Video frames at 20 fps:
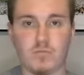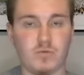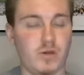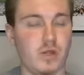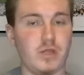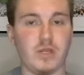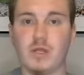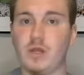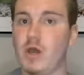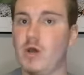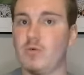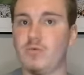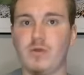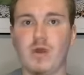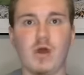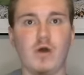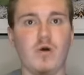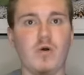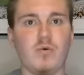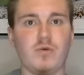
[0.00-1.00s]
you know,
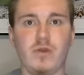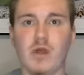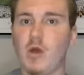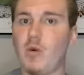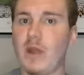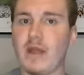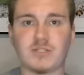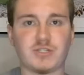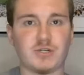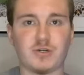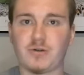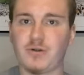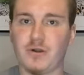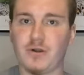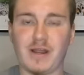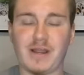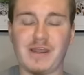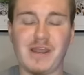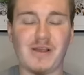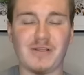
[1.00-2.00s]
no
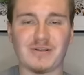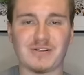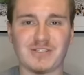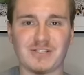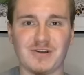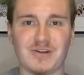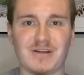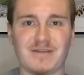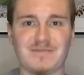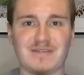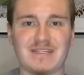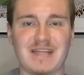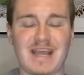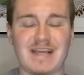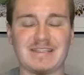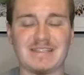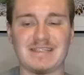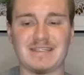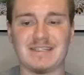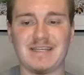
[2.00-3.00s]
extracurricular
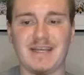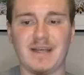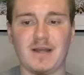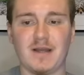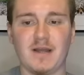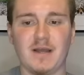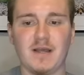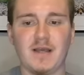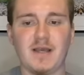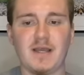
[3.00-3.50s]
circumstances here,